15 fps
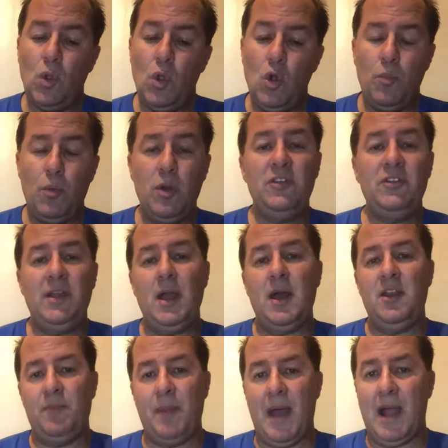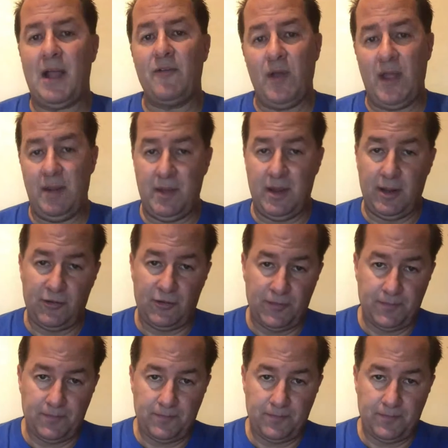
who put his knee on his back for 8 minutes.